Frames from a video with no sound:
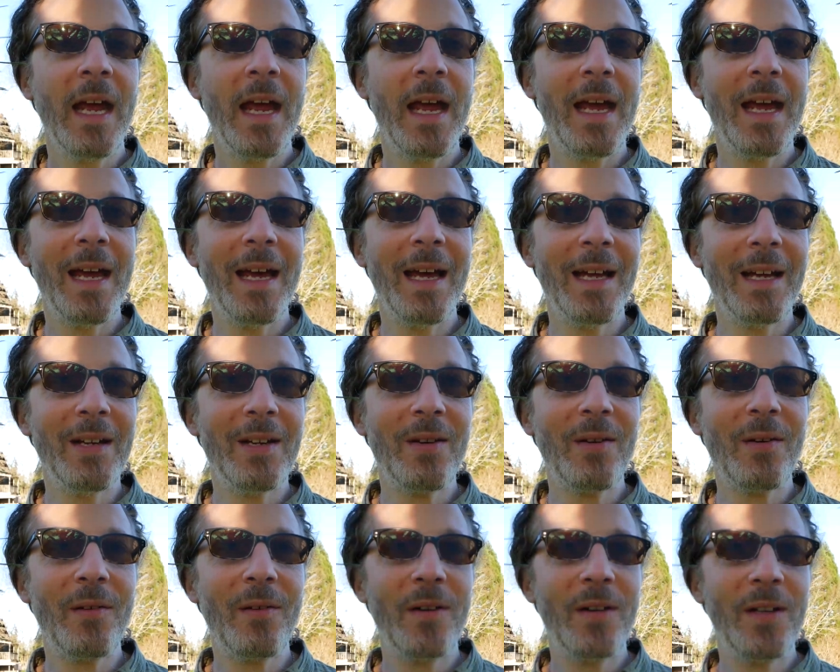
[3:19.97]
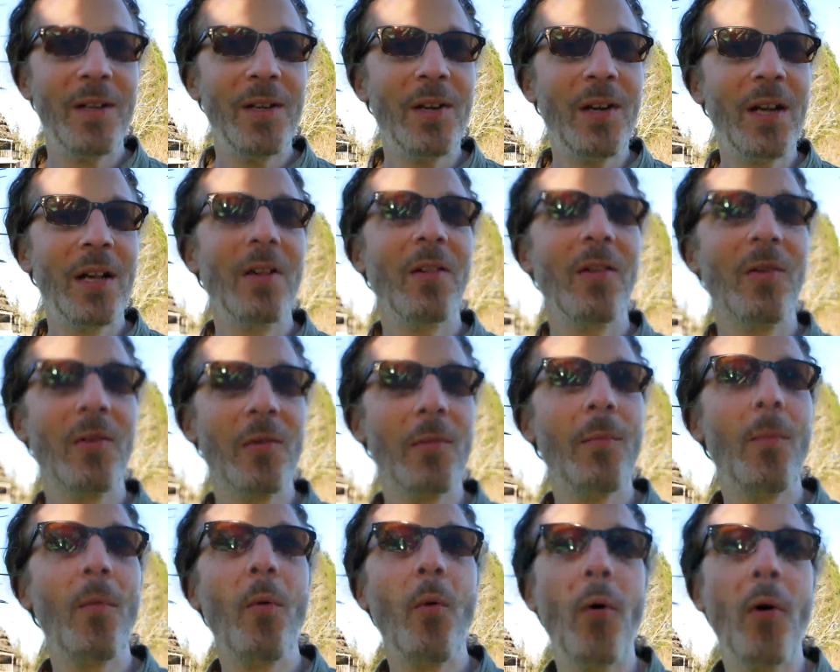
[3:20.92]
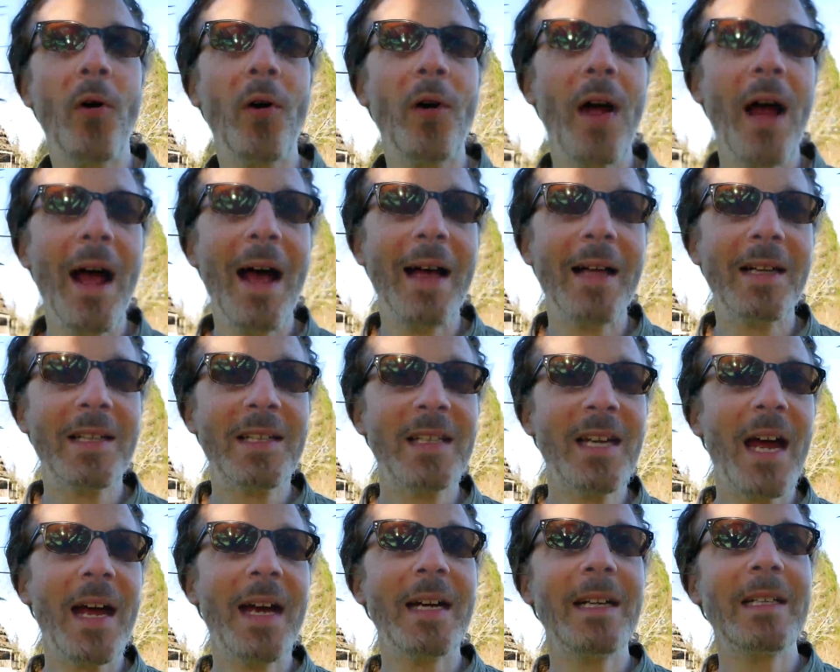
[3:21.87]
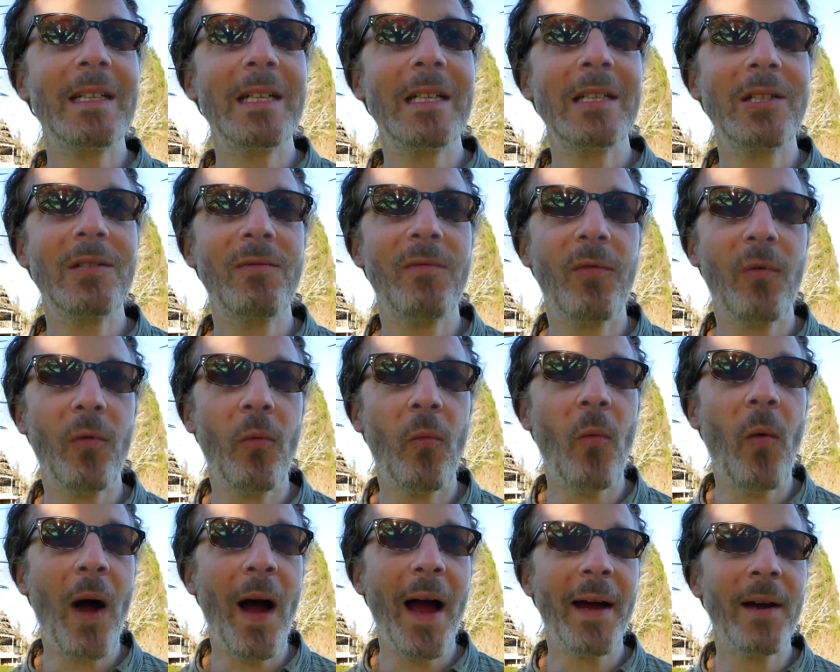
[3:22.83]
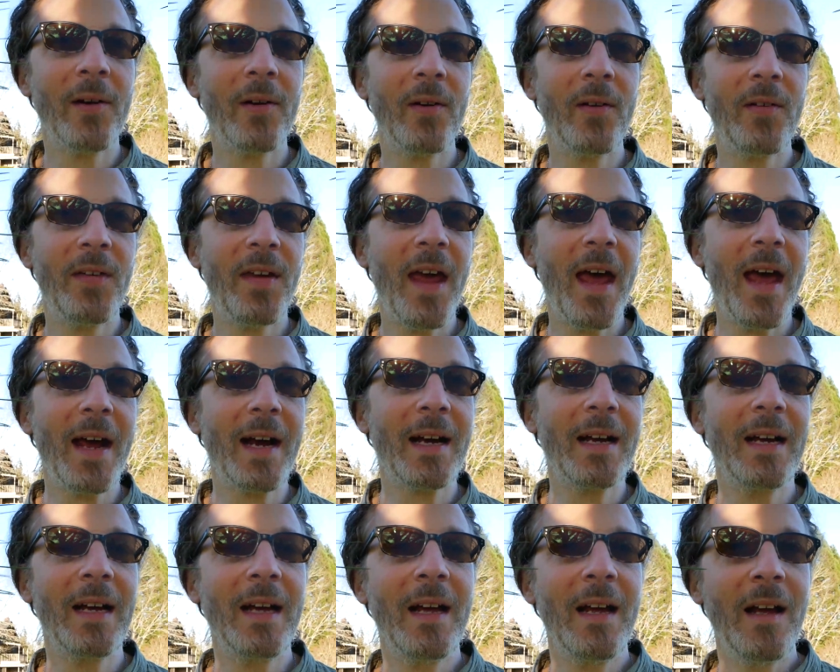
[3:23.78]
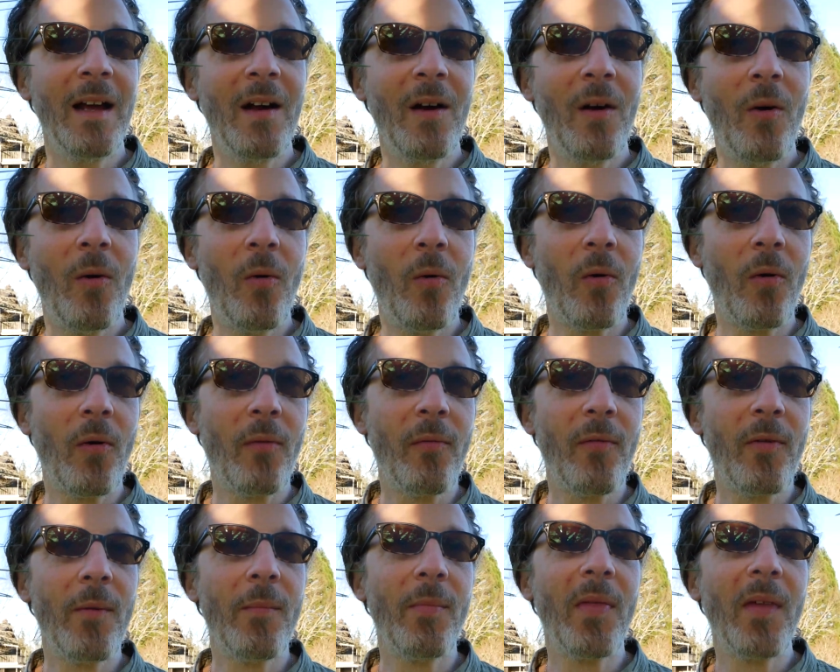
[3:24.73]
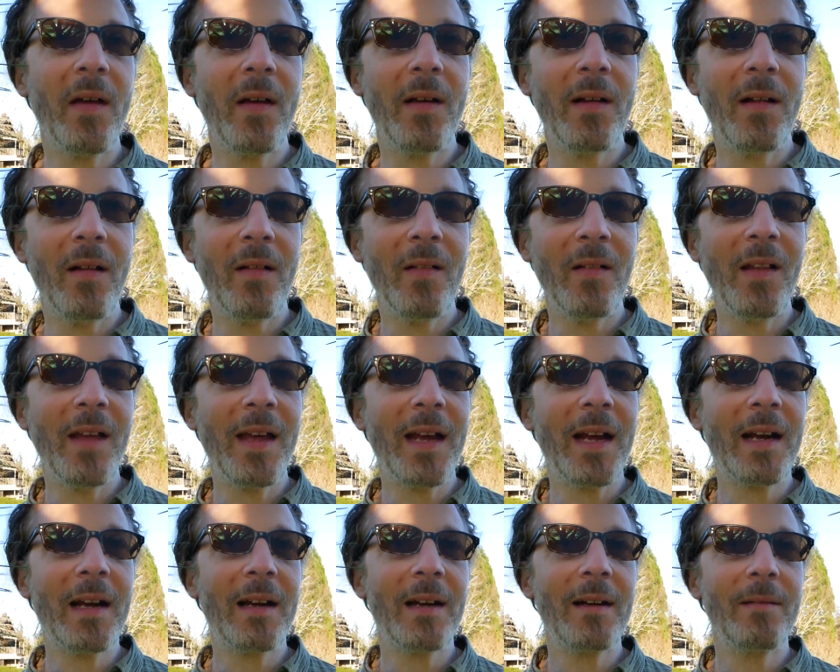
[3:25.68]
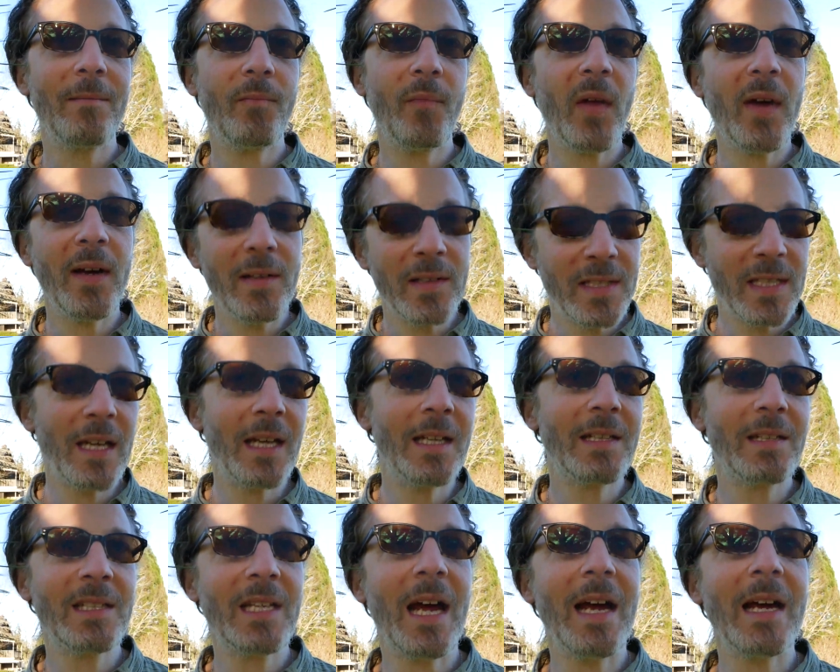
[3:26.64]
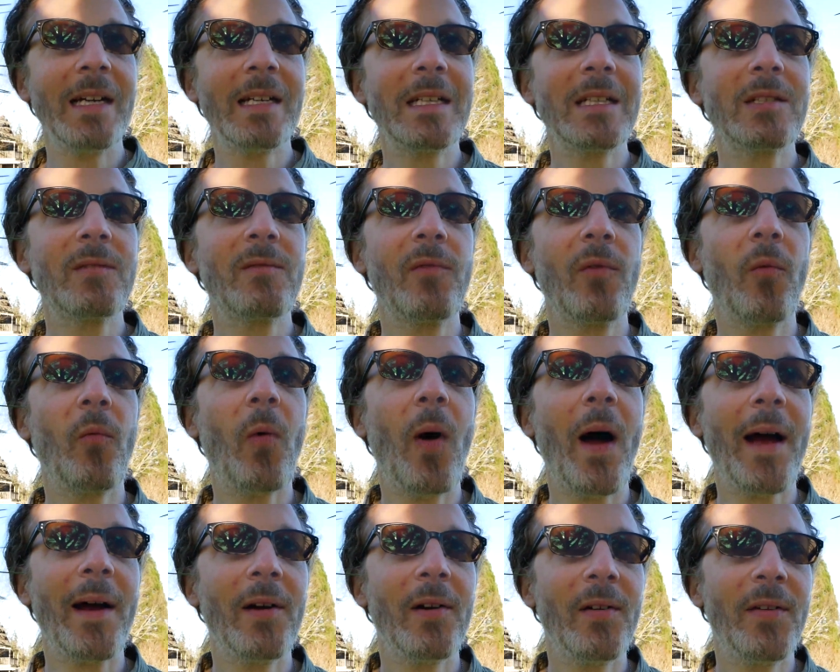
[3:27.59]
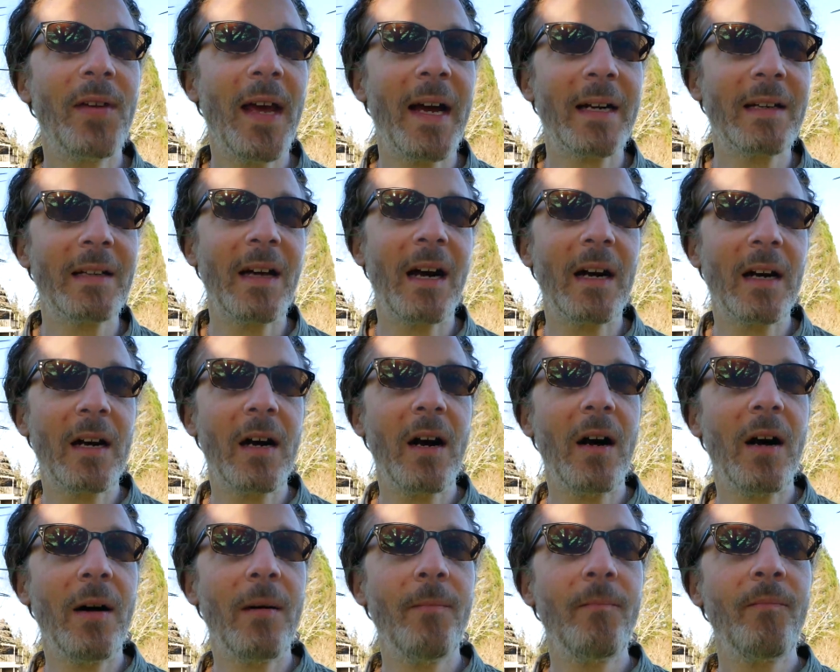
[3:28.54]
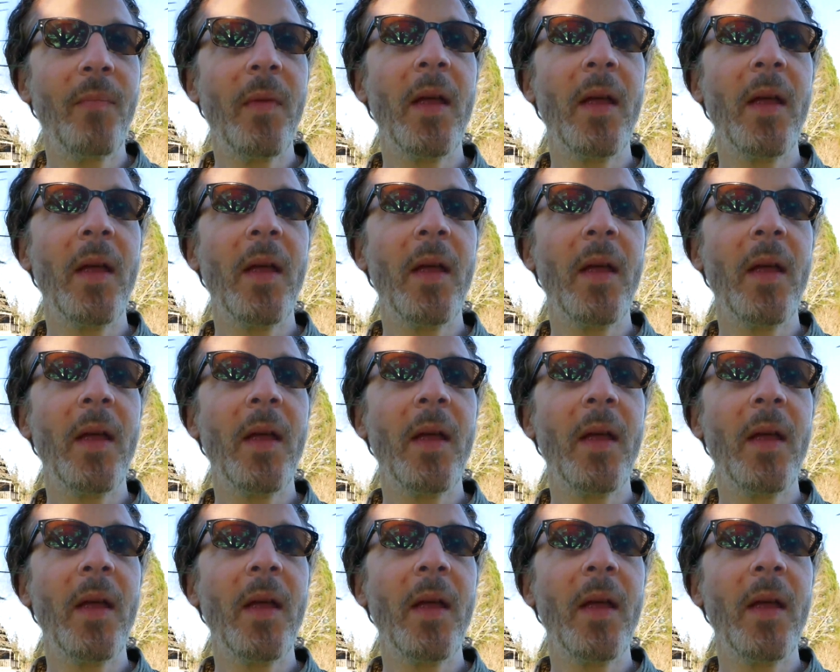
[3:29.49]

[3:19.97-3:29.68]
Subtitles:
And you can learn more at Scientists for Wired Tech, or from the link, that's scientistsforwiredtech.com,